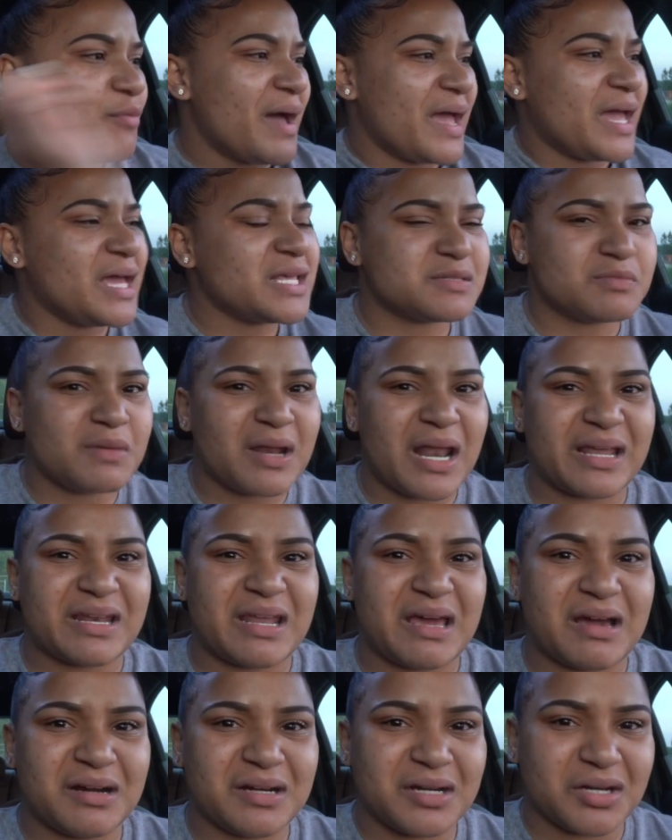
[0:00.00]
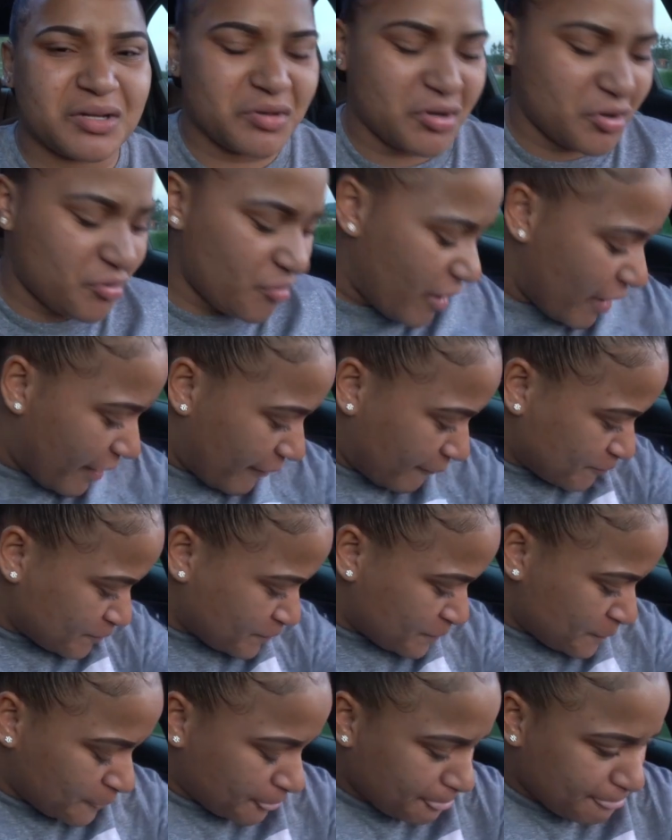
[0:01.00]
my hands smell like that. The crab.
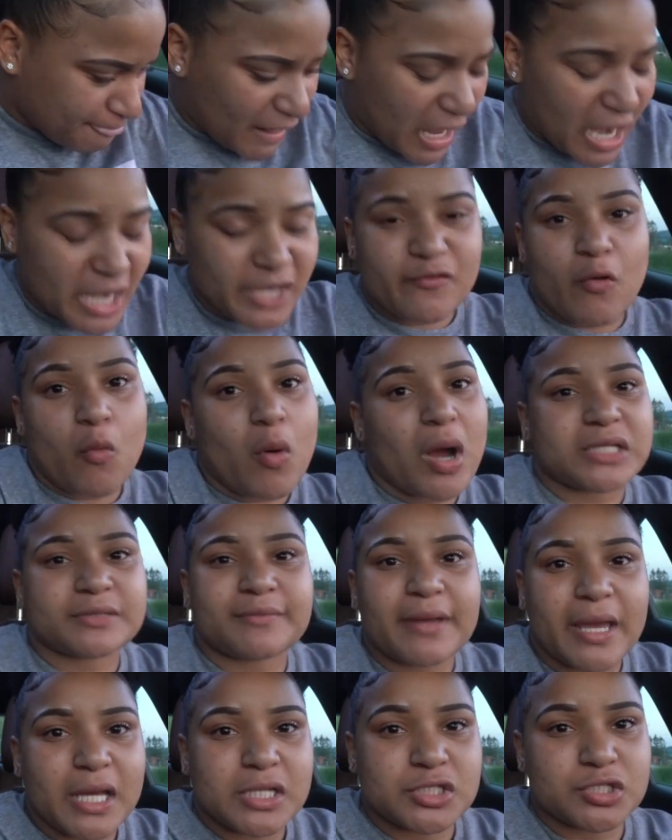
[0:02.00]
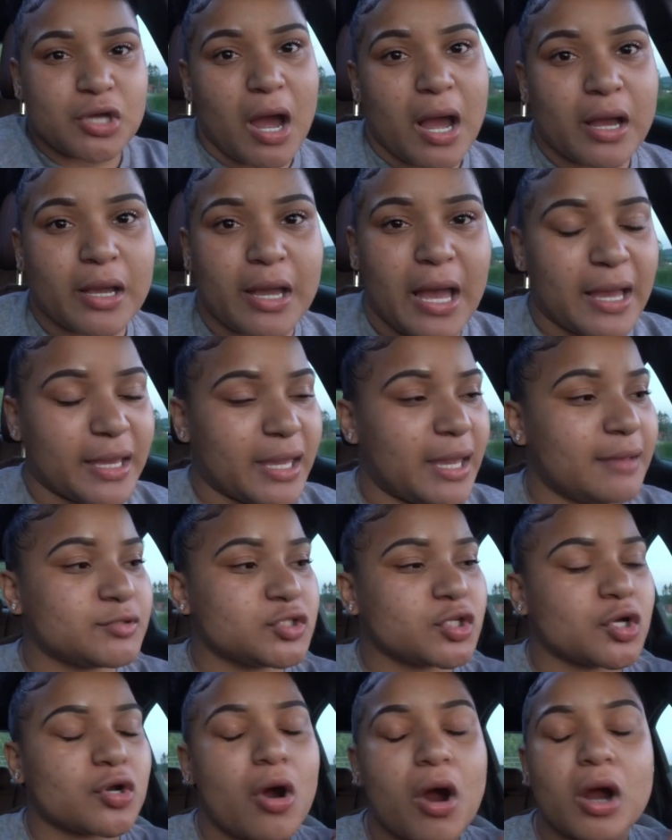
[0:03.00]
I ain't even washed my hands, y'all. I came
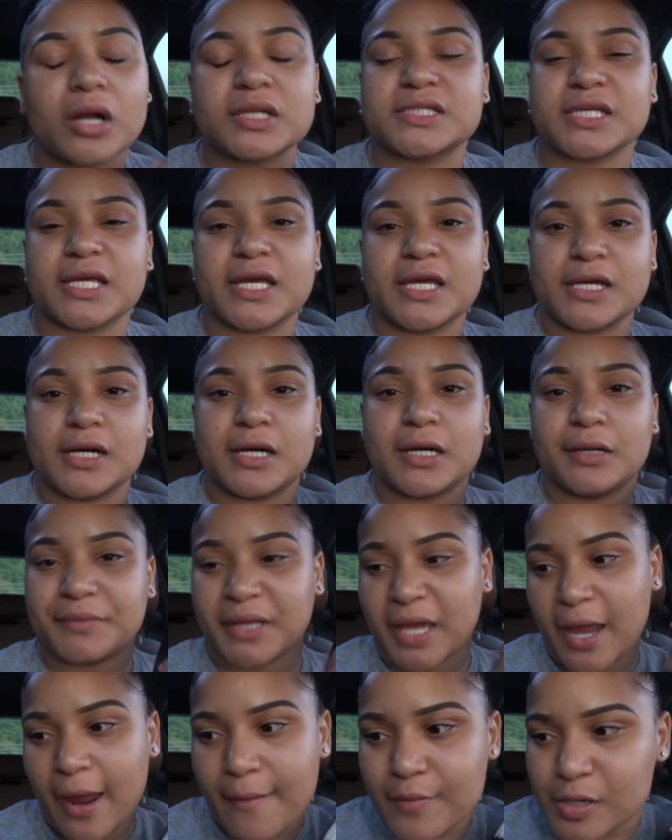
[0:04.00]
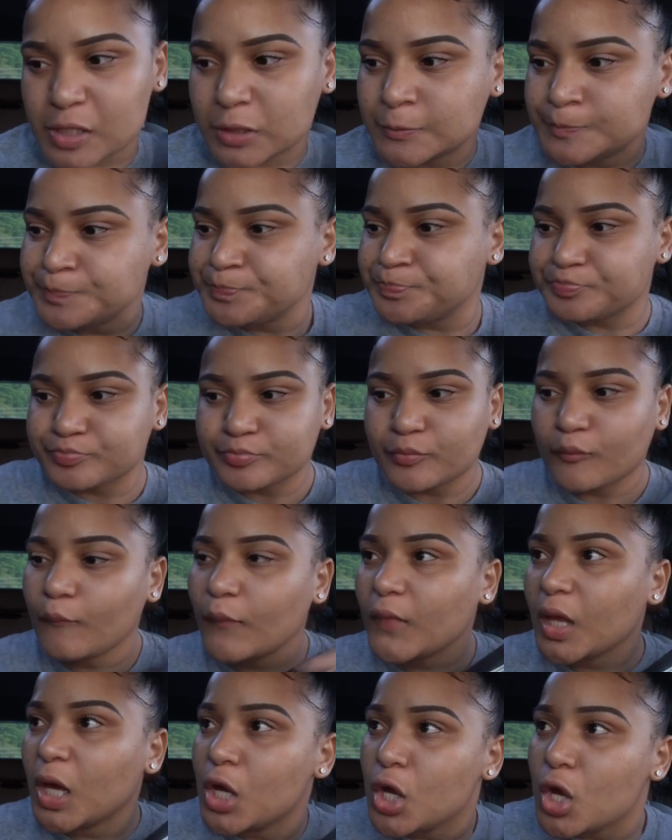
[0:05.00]
to the car to get the camera.
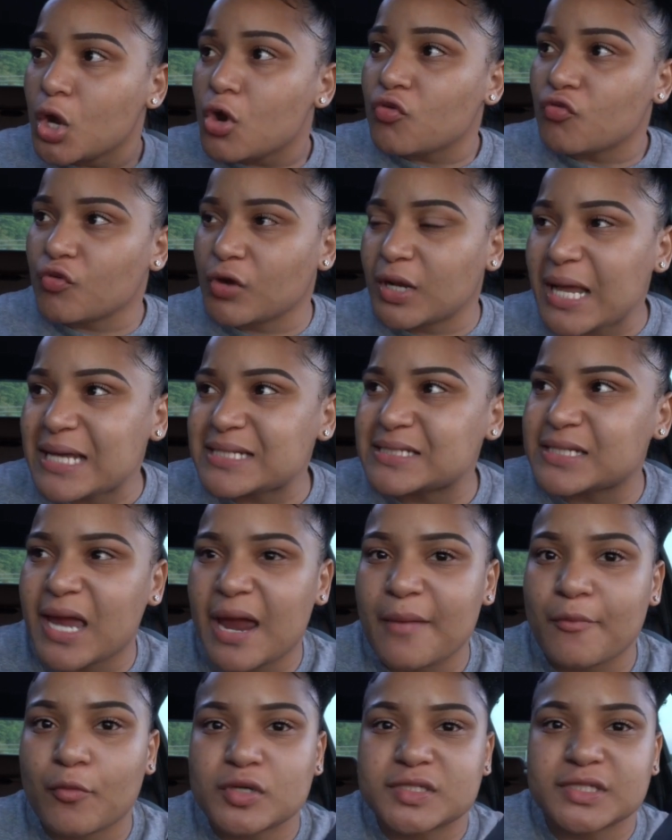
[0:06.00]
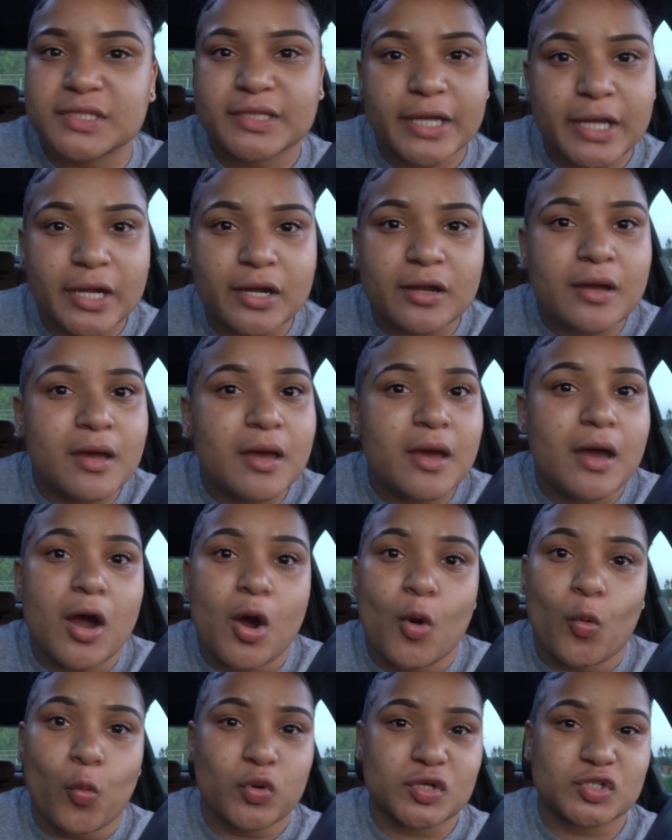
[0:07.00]
Realized the camera wasn't there.
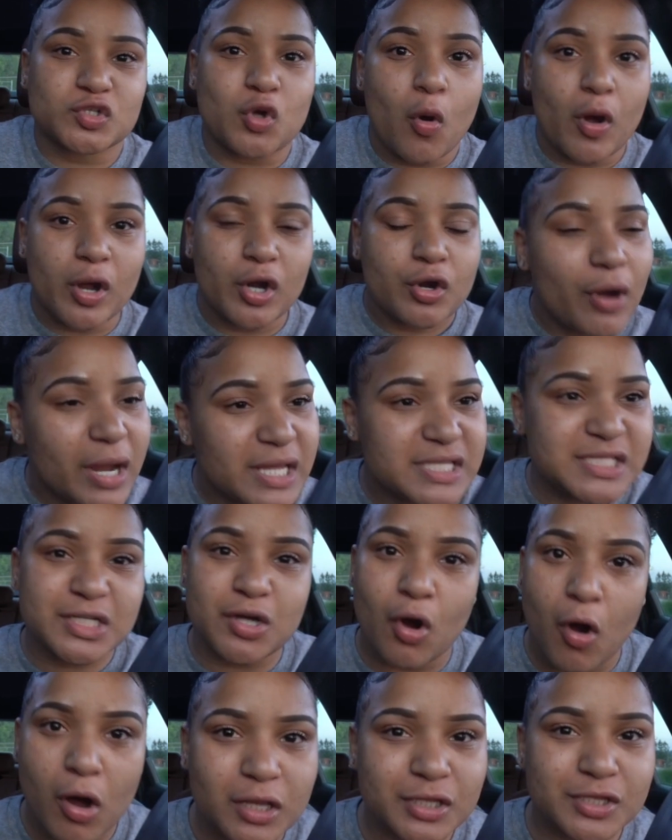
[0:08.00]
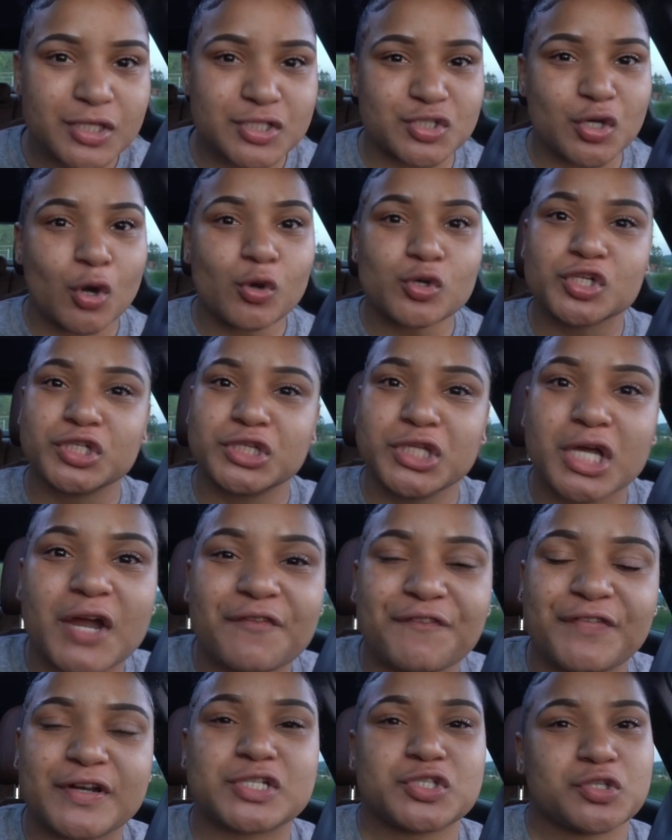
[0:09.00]
Was going crazy, calling the soldier,
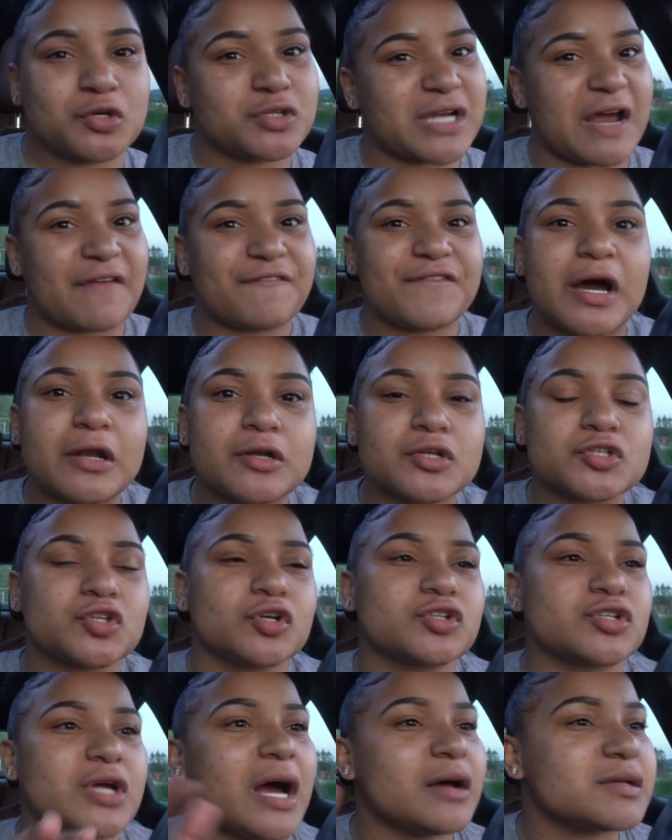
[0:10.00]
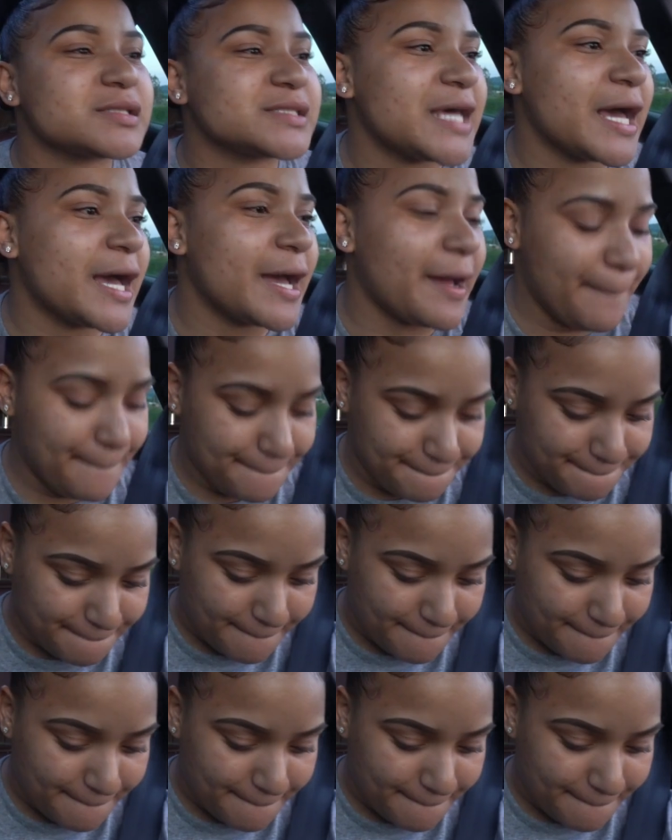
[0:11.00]
looking for the soldier. I found the soldier outside,